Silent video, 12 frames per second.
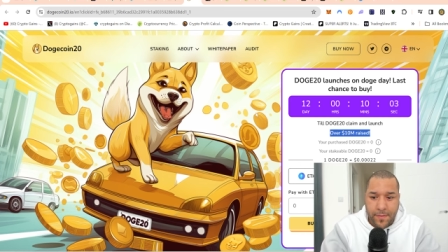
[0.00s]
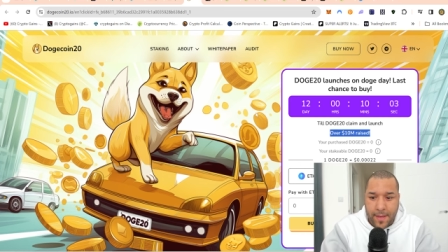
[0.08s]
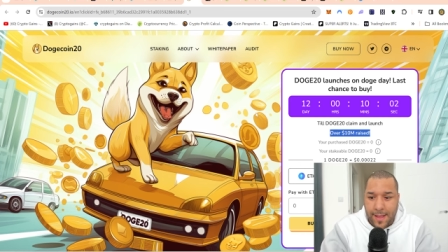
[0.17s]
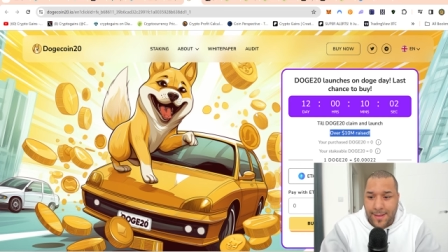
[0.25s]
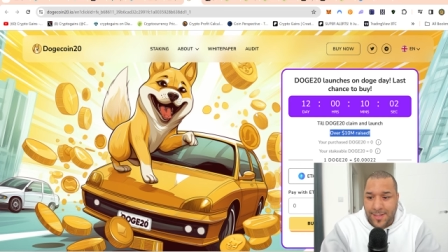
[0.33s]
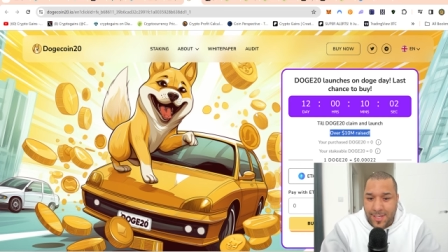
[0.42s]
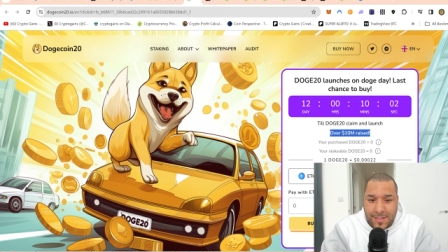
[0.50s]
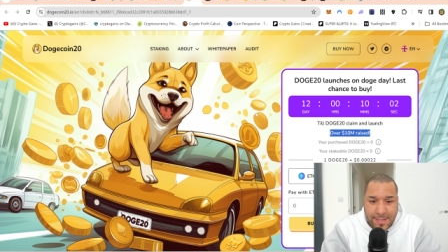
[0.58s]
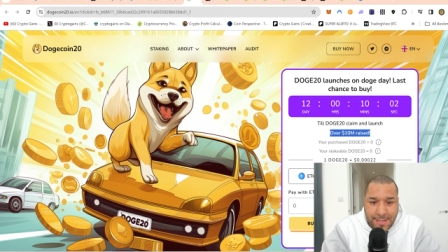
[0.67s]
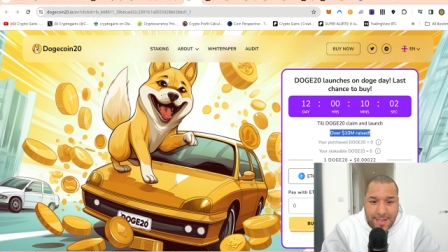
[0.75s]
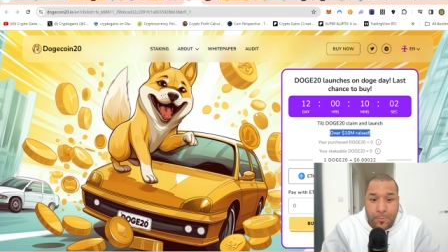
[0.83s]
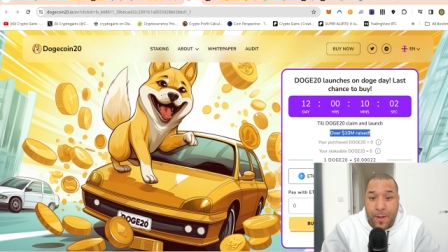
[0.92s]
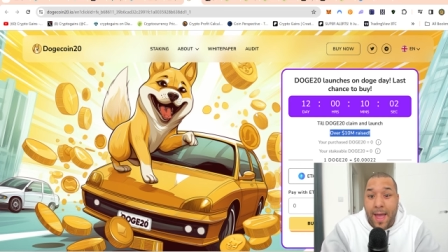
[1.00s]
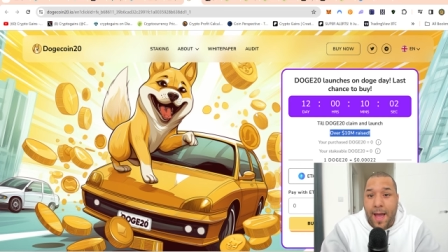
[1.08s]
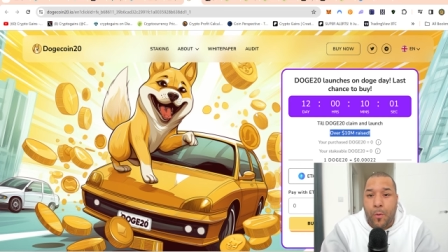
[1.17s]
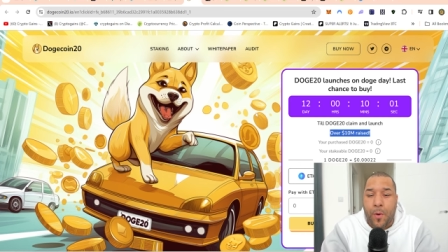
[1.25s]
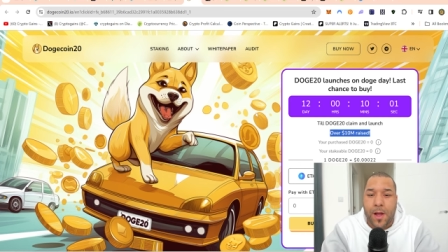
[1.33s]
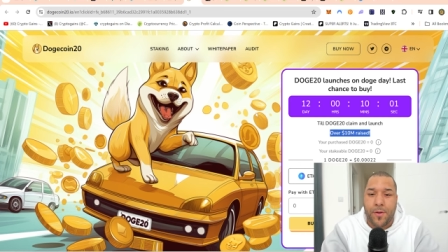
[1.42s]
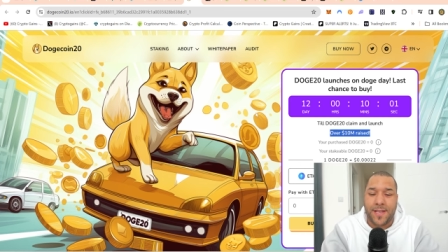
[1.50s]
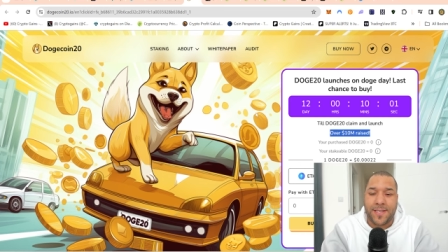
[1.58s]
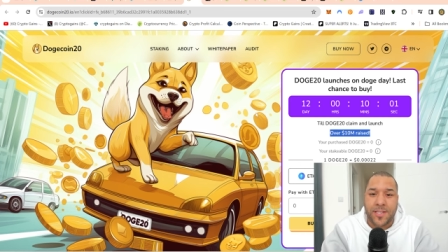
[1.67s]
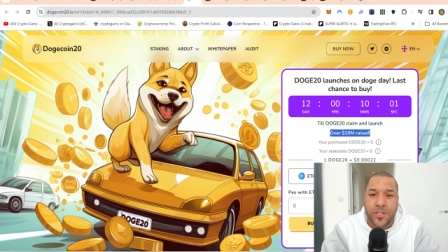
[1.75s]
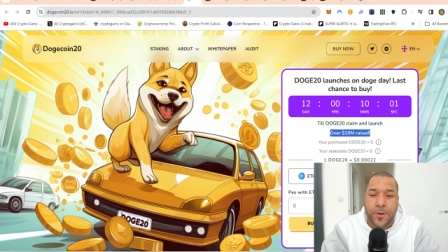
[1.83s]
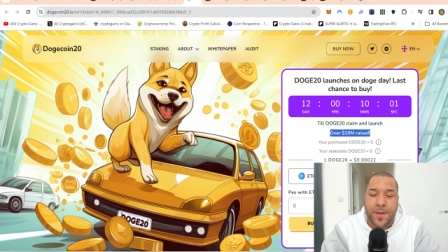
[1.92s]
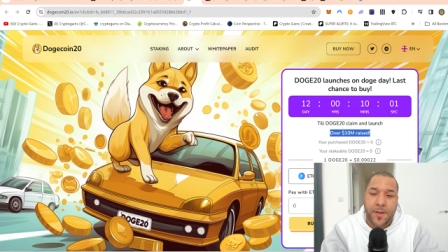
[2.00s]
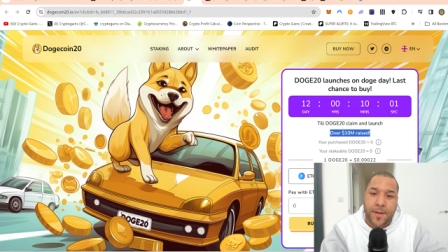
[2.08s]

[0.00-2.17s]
and just to see how well this is doing.